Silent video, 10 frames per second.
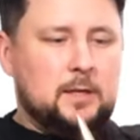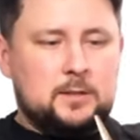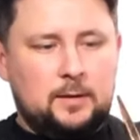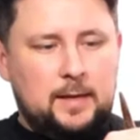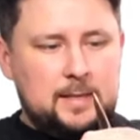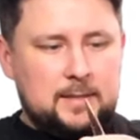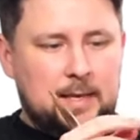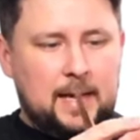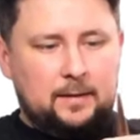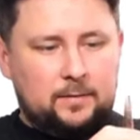So there's the
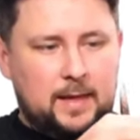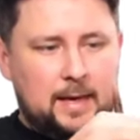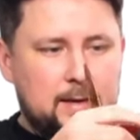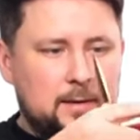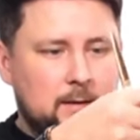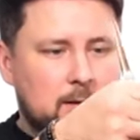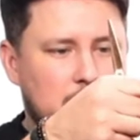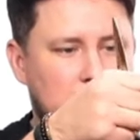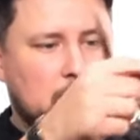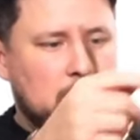length there.
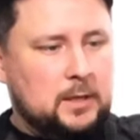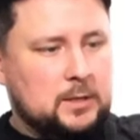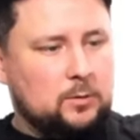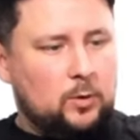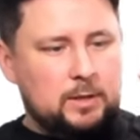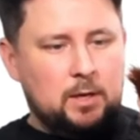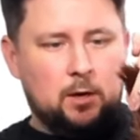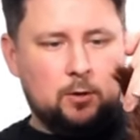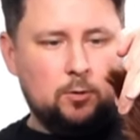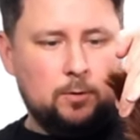So I
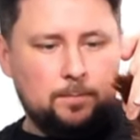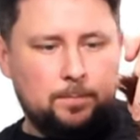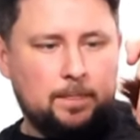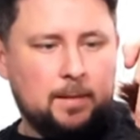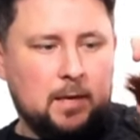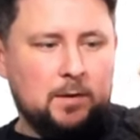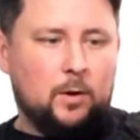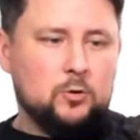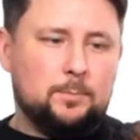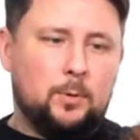know if I
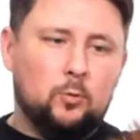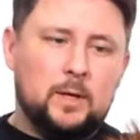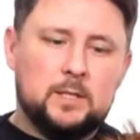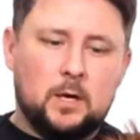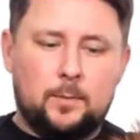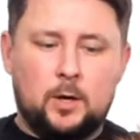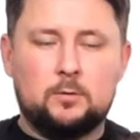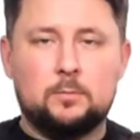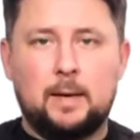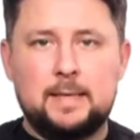was to pull this up,
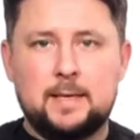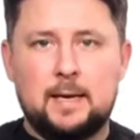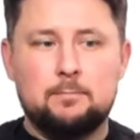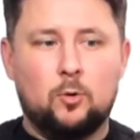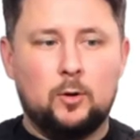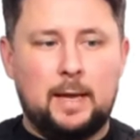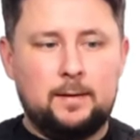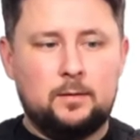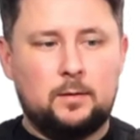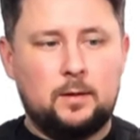I'd maintain more
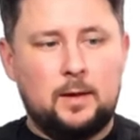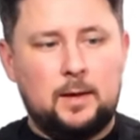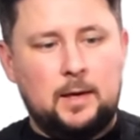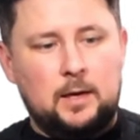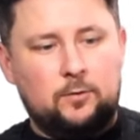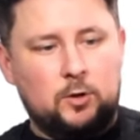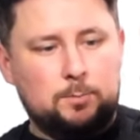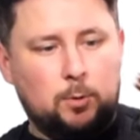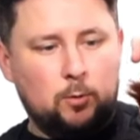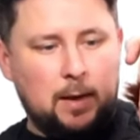length. If I
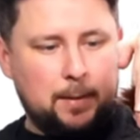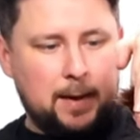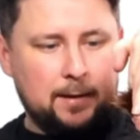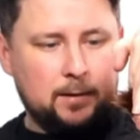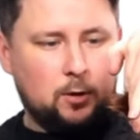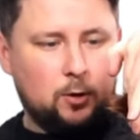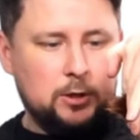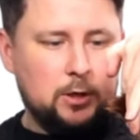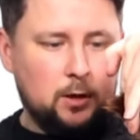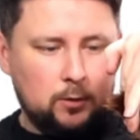just pull that back, I
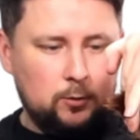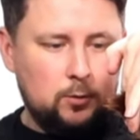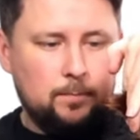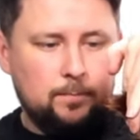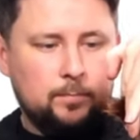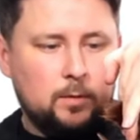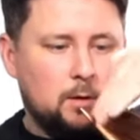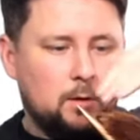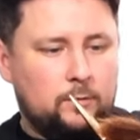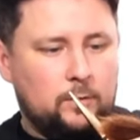know
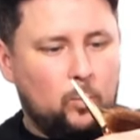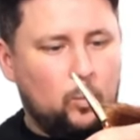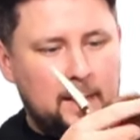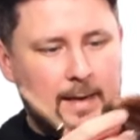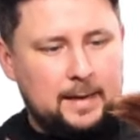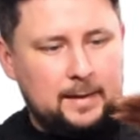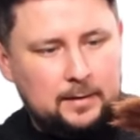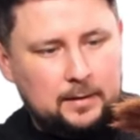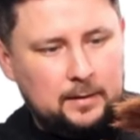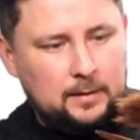from
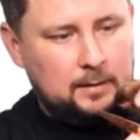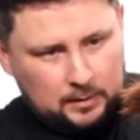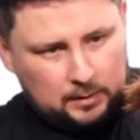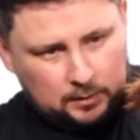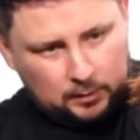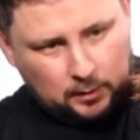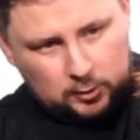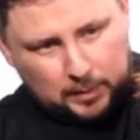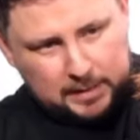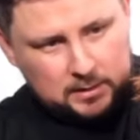where
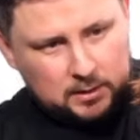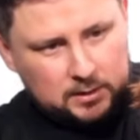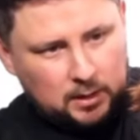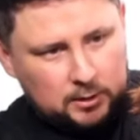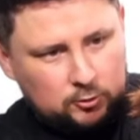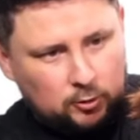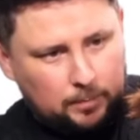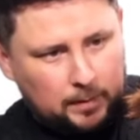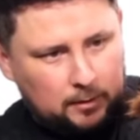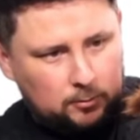those pieces are starting to
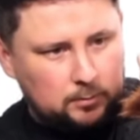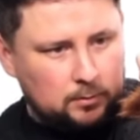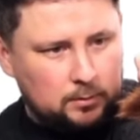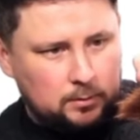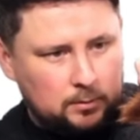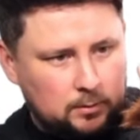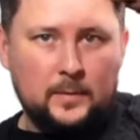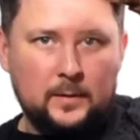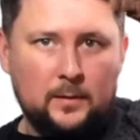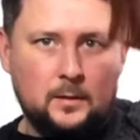drop out,
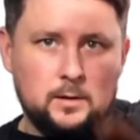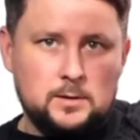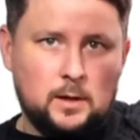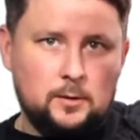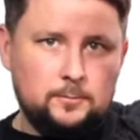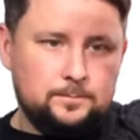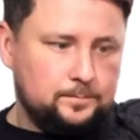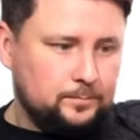like so,